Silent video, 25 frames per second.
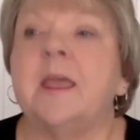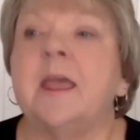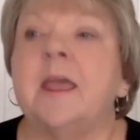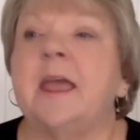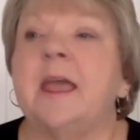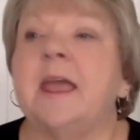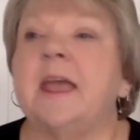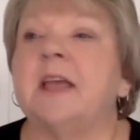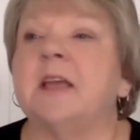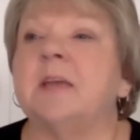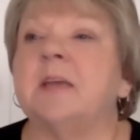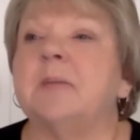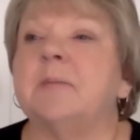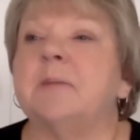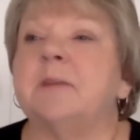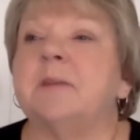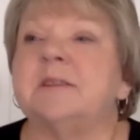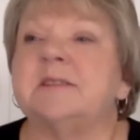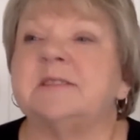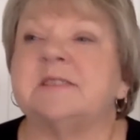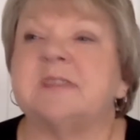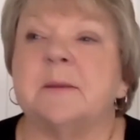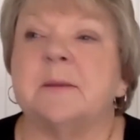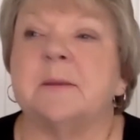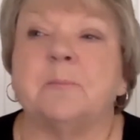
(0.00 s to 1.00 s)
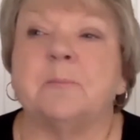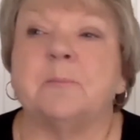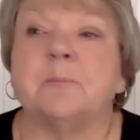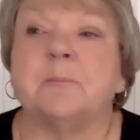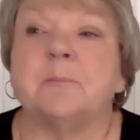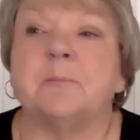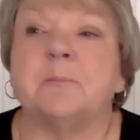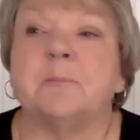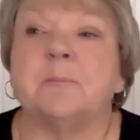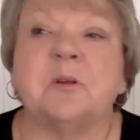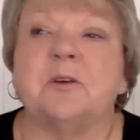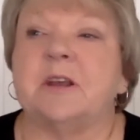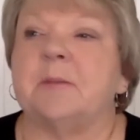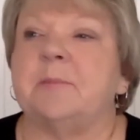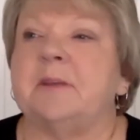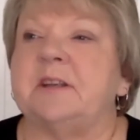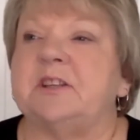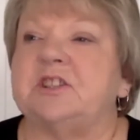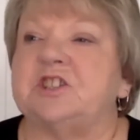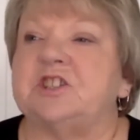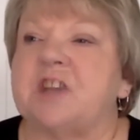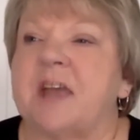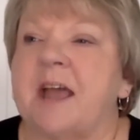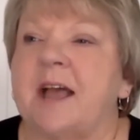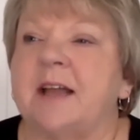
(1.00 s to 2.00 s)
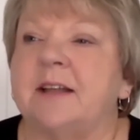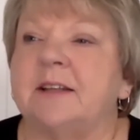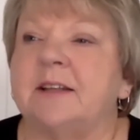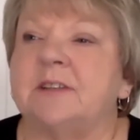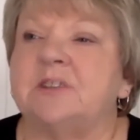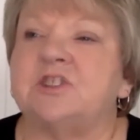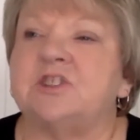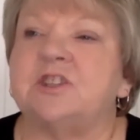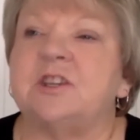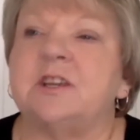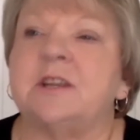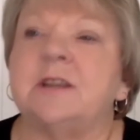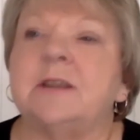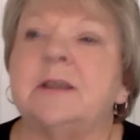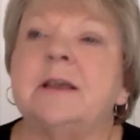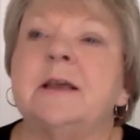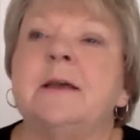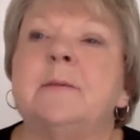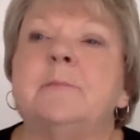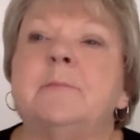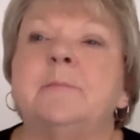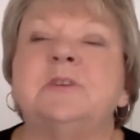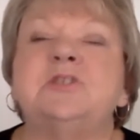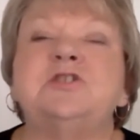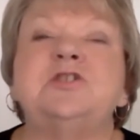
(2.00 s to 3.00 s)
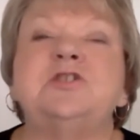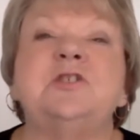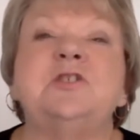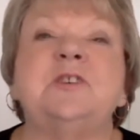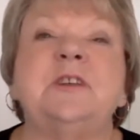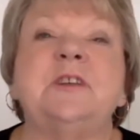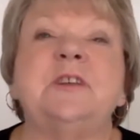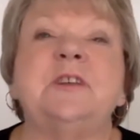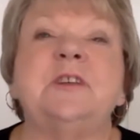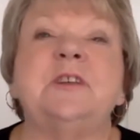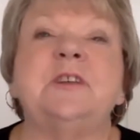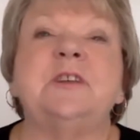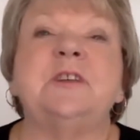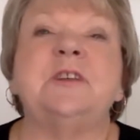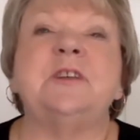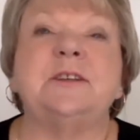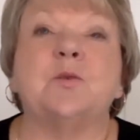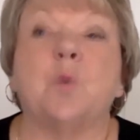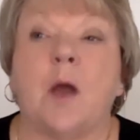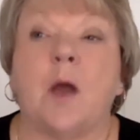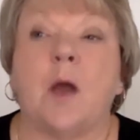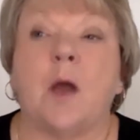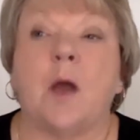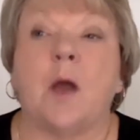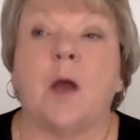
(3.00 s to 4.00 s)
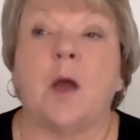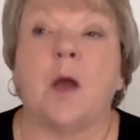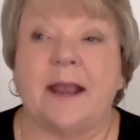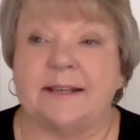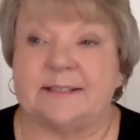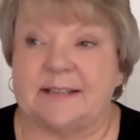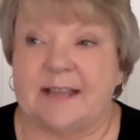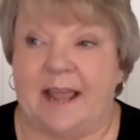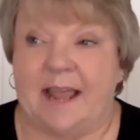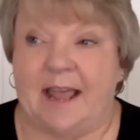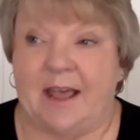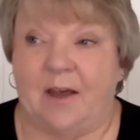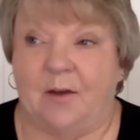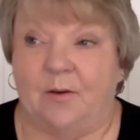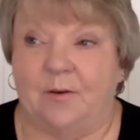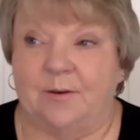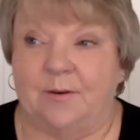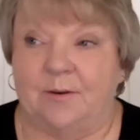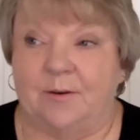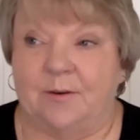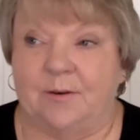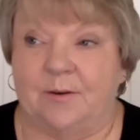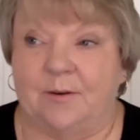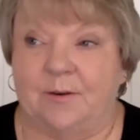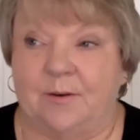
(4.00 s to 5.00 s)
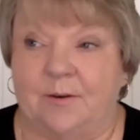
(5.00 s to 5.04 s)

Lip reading: it can be simple or it can be challenging, but you need to write it down.